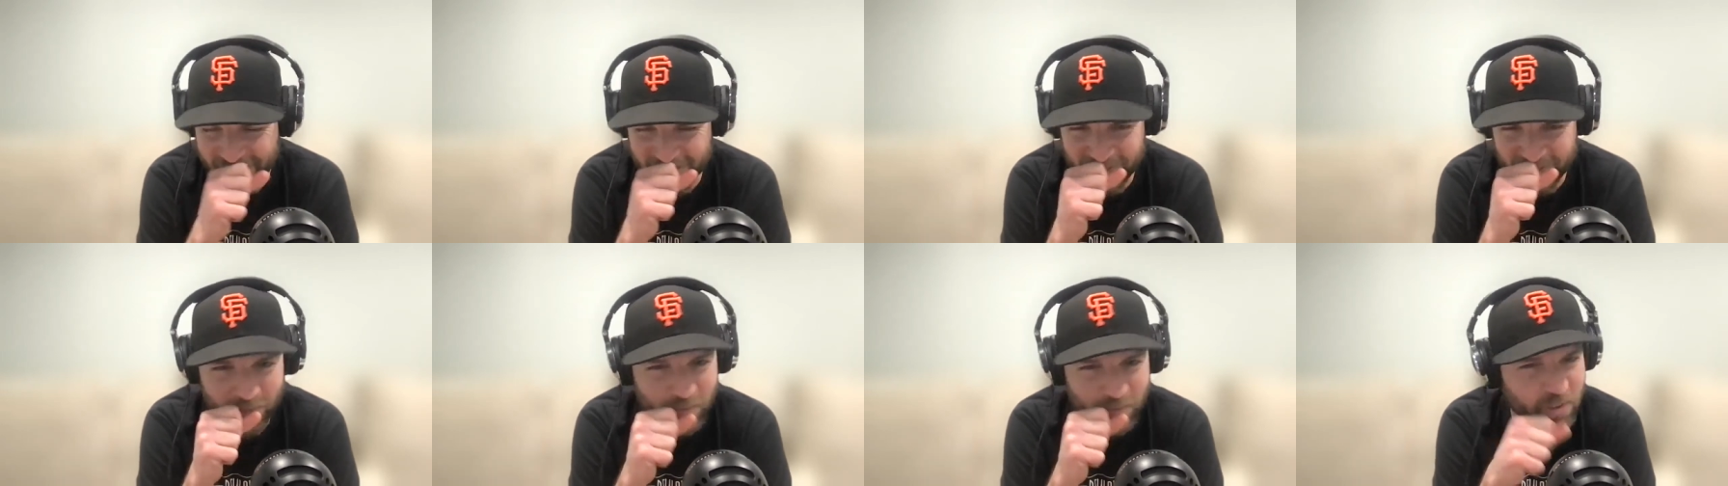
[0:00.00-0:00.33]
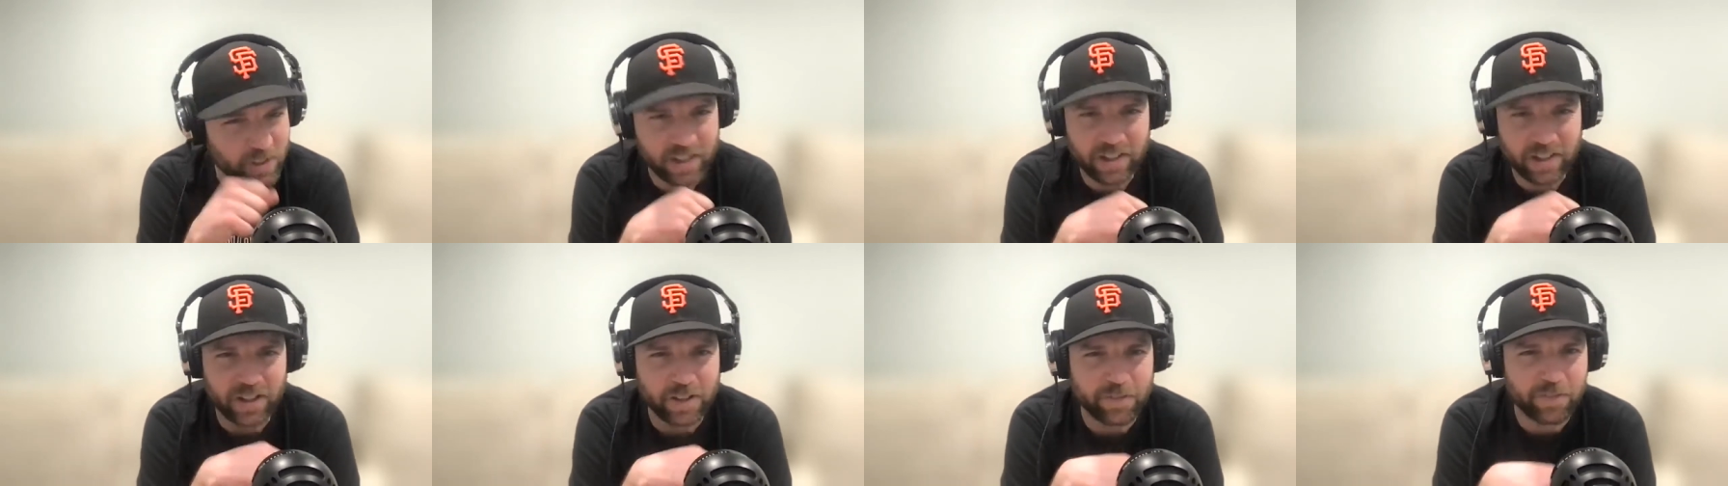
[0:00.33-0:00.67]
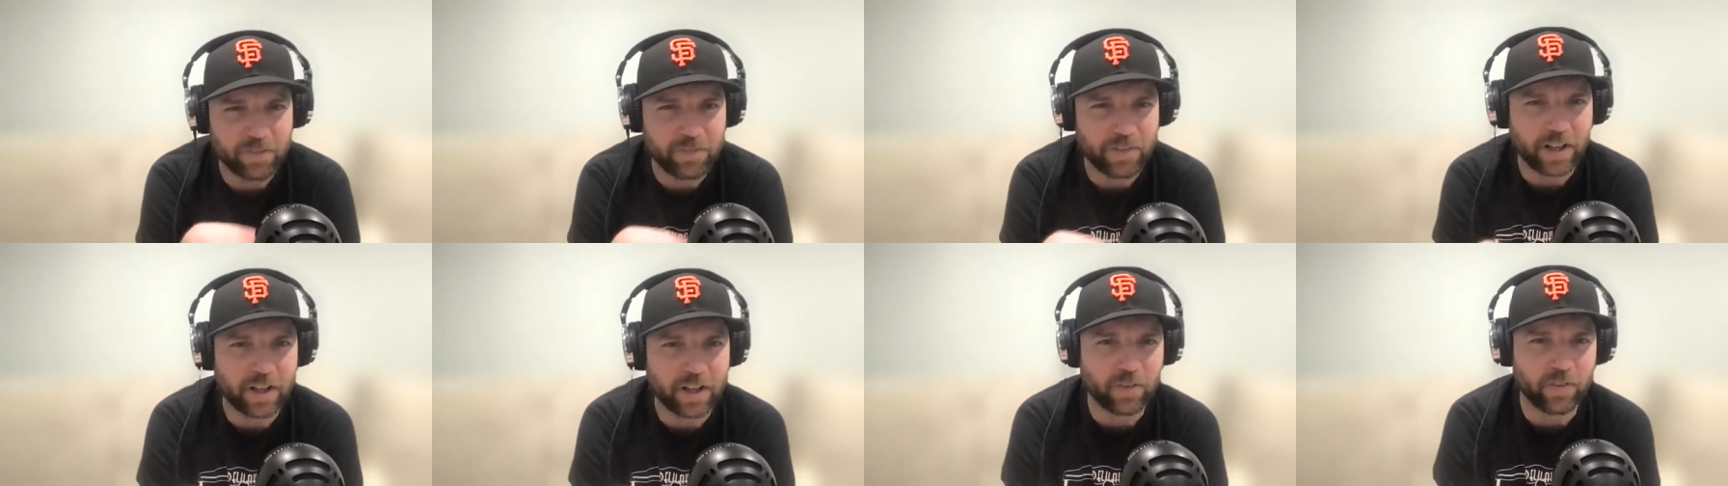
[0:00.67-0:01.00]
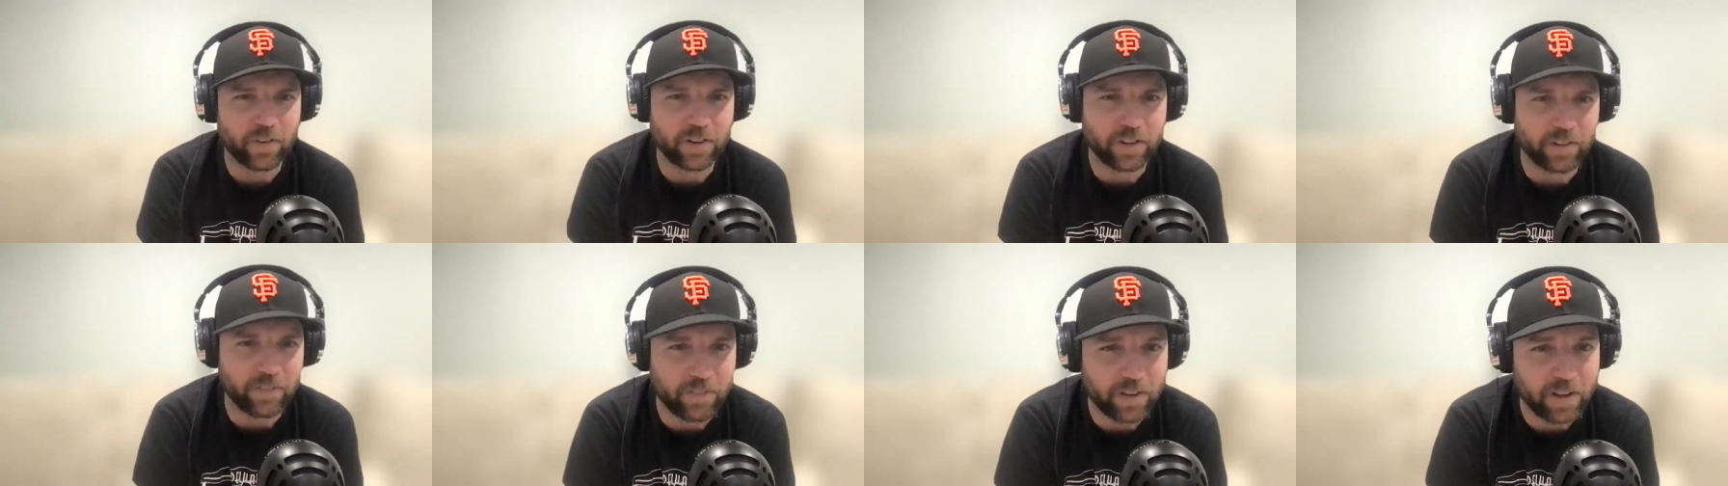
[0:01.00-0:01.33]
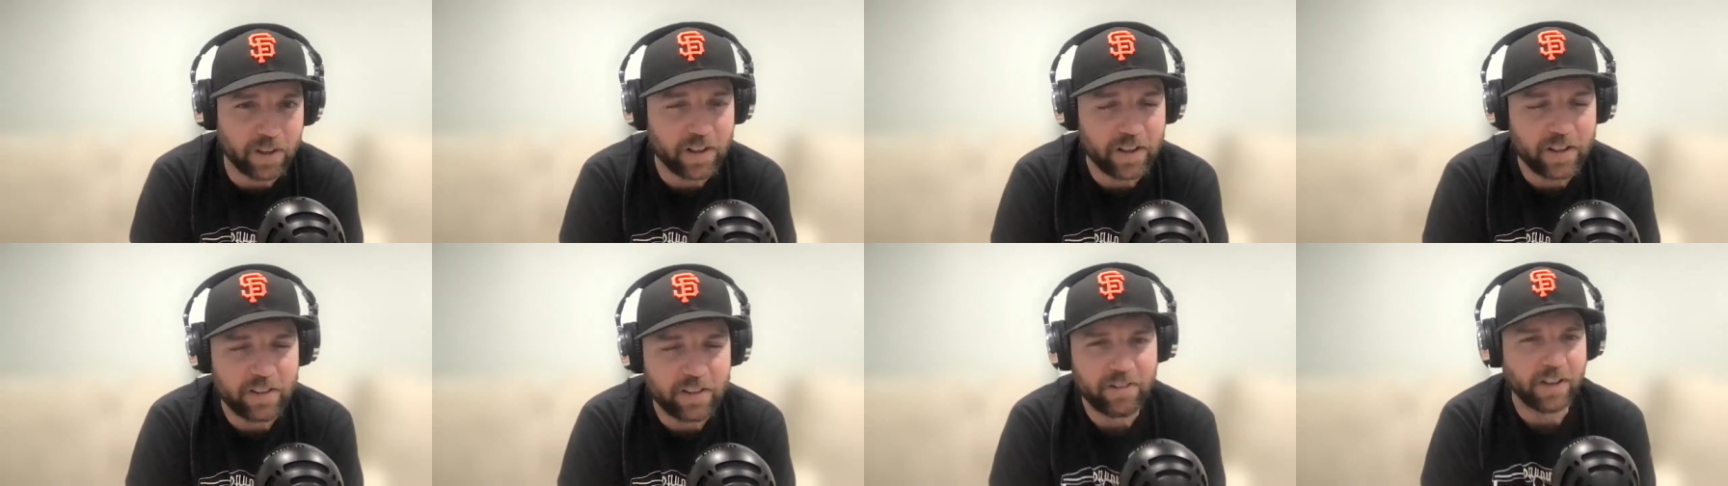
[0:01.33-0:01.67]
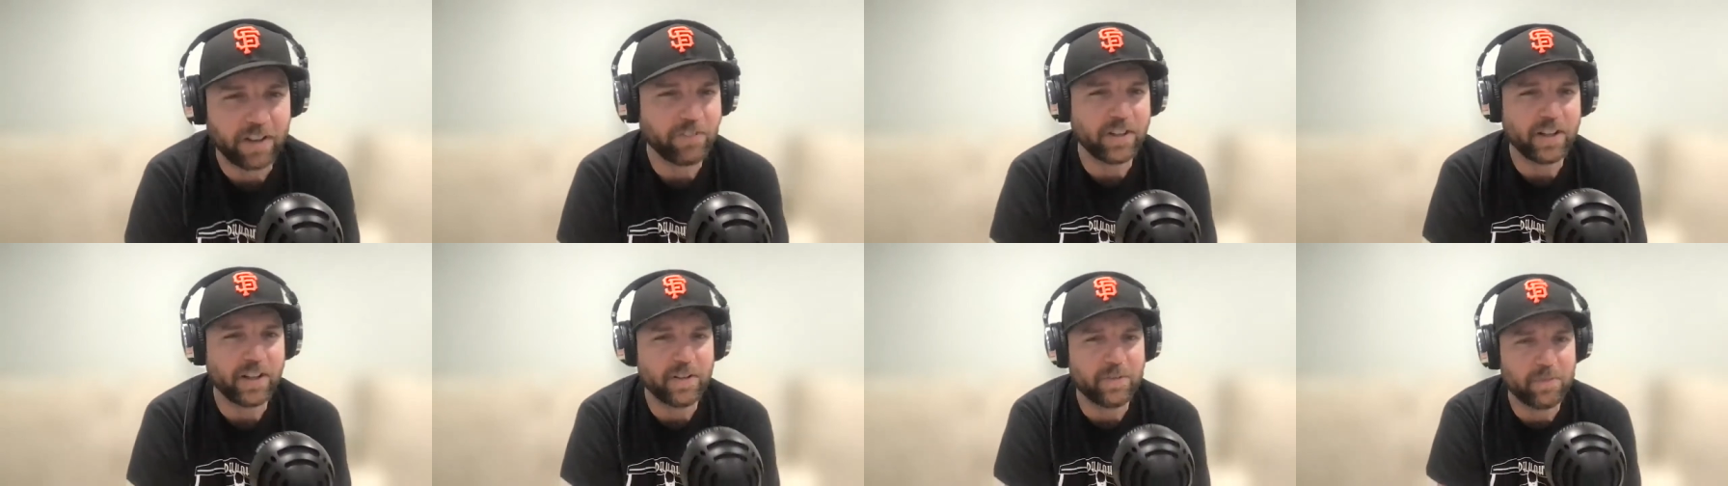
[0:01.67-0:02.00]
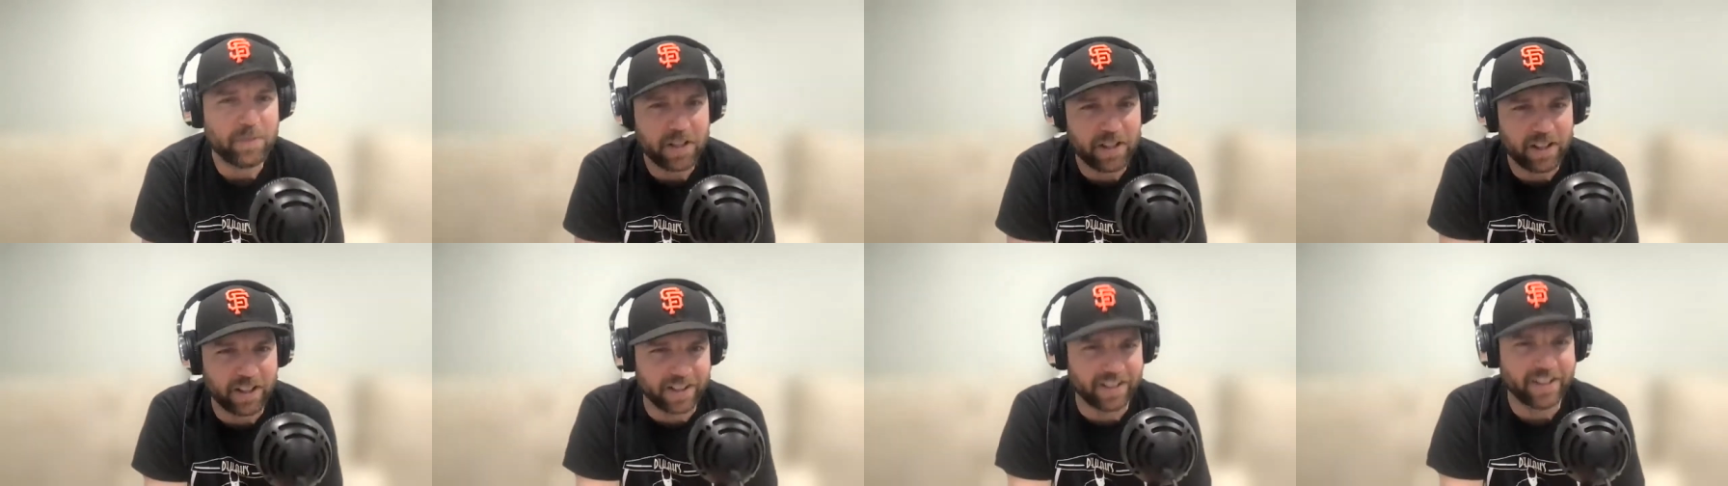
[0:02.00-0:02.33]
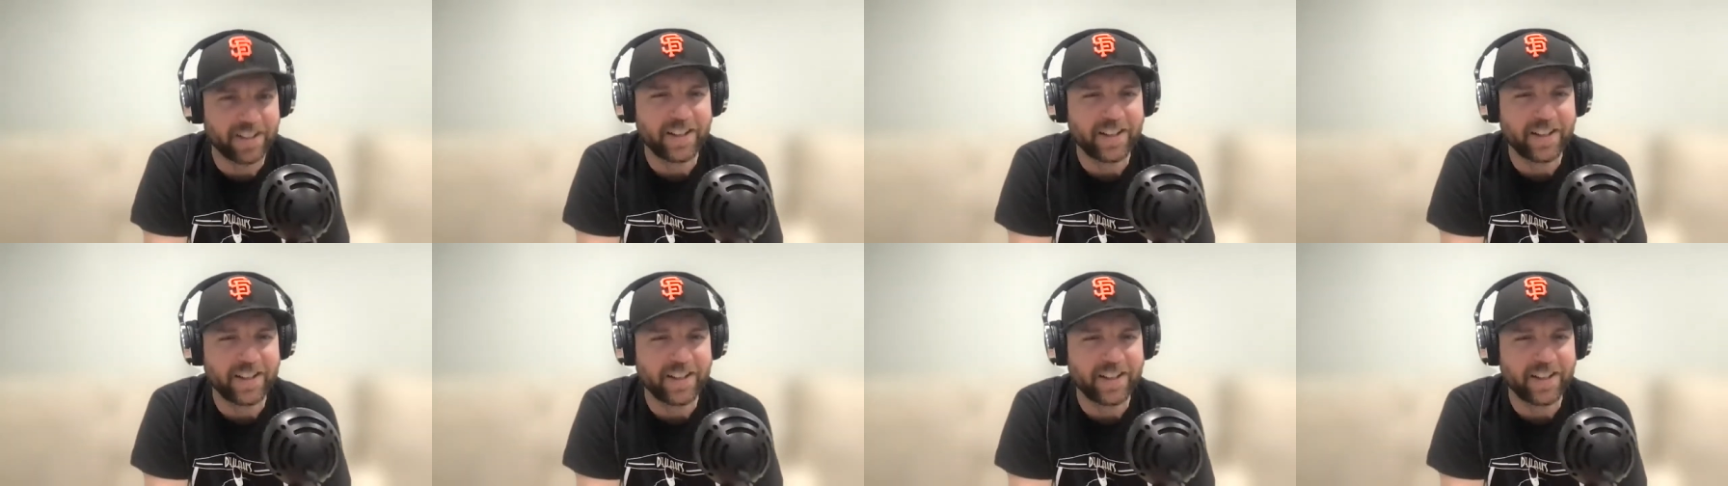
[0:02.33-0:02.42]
really fuck with them. If I'm gonna be a,